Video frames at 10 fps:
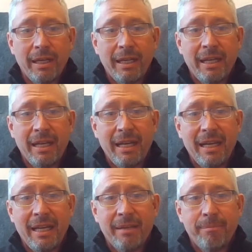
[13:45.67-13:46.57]

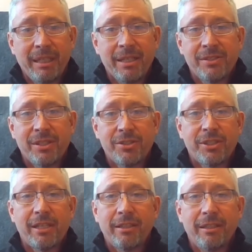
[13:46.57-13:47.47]
and because they're
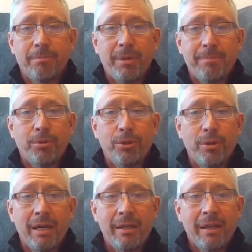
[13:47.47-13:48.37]
selling to people who